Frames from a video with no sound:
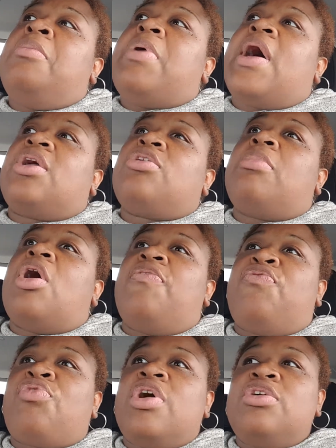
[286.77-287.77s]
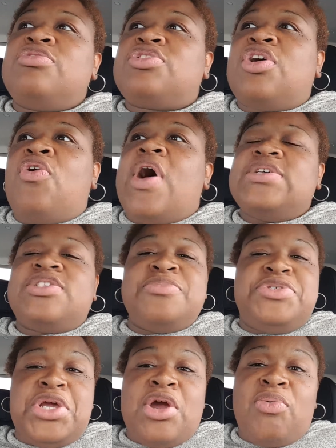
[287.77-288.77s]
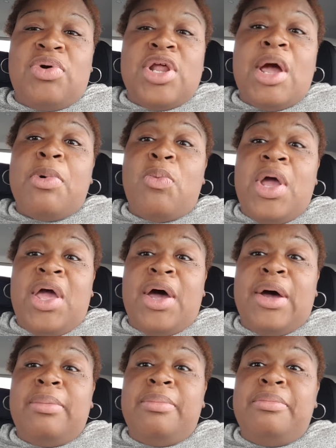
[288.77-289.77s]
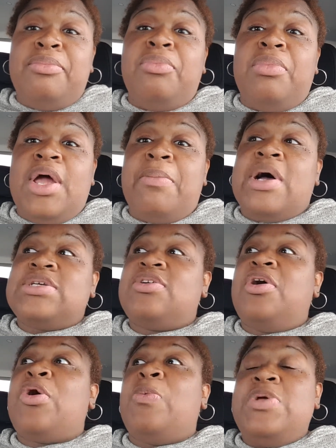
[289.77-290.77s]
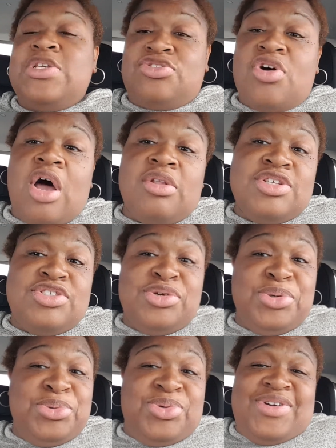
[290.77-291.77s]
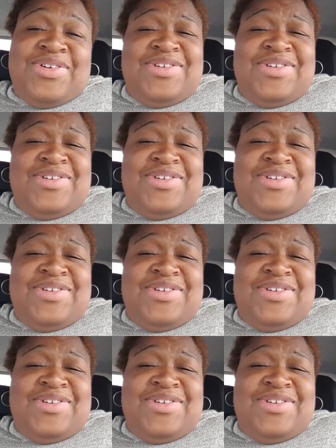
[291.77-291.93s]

back here about four years ago i said i'm scared one day i'm gonna wake up and my son gonna be as tall as you